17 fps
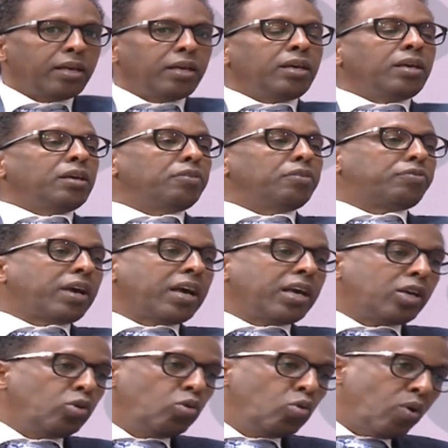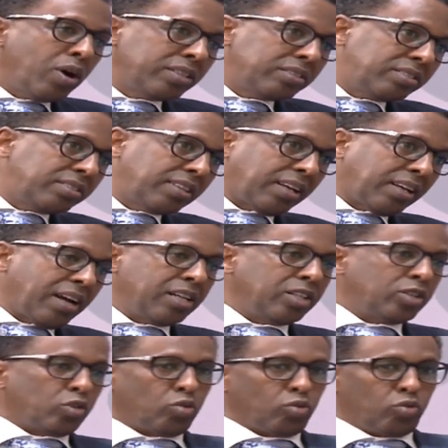If KQ wants the
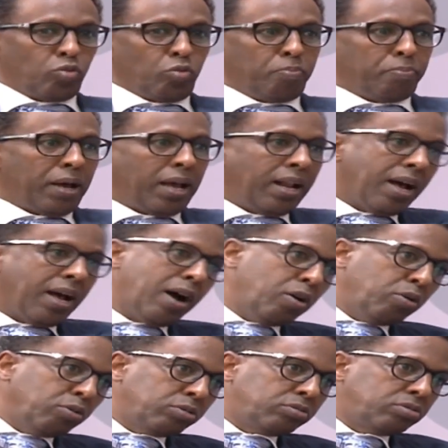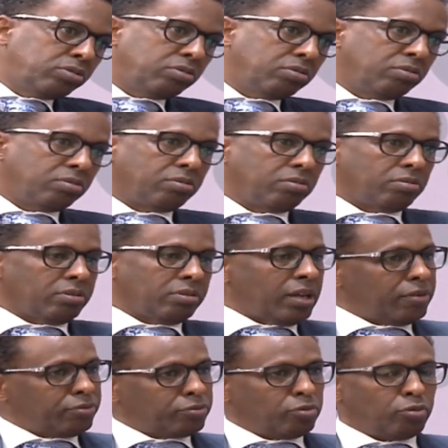country to bail out, they
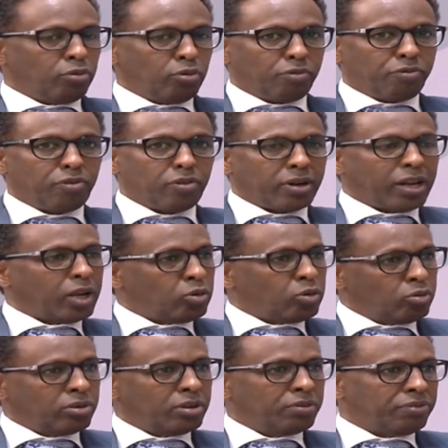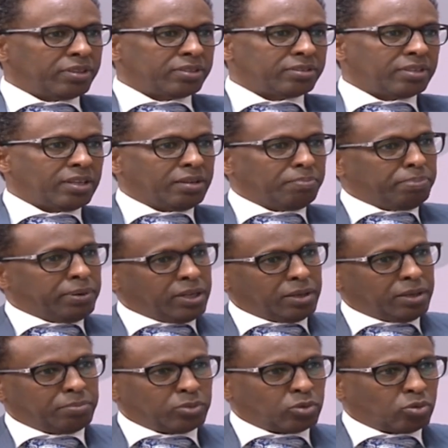have to look for Naikuni first and bring
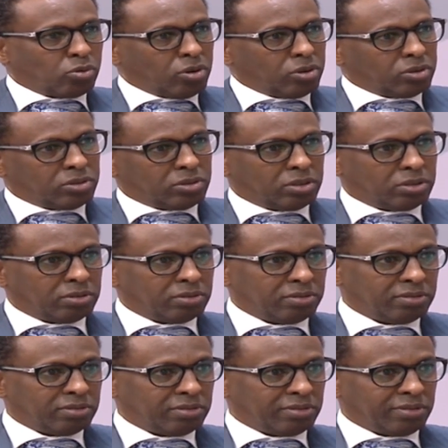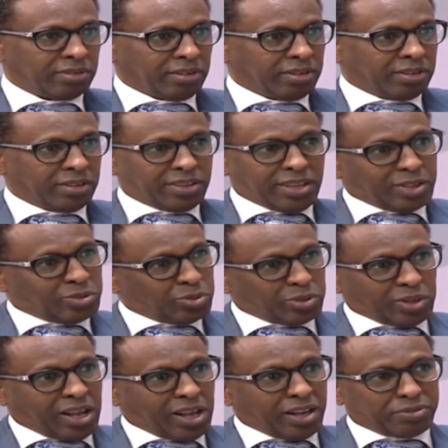him to court. And that's
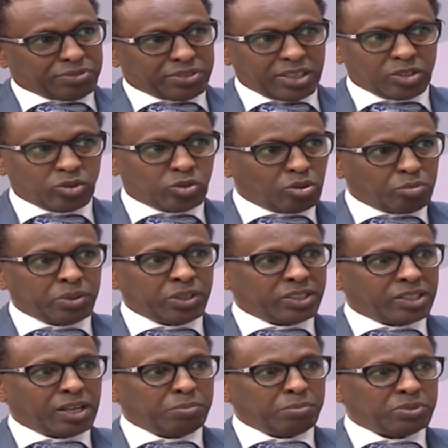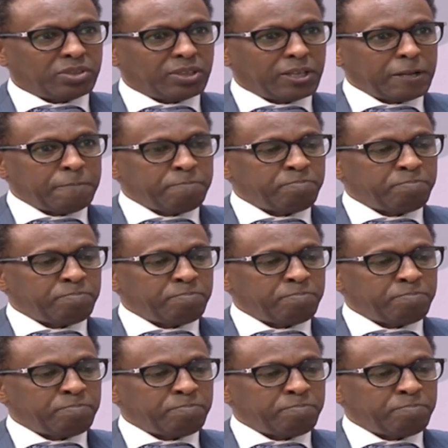what I have said so many times. Mm.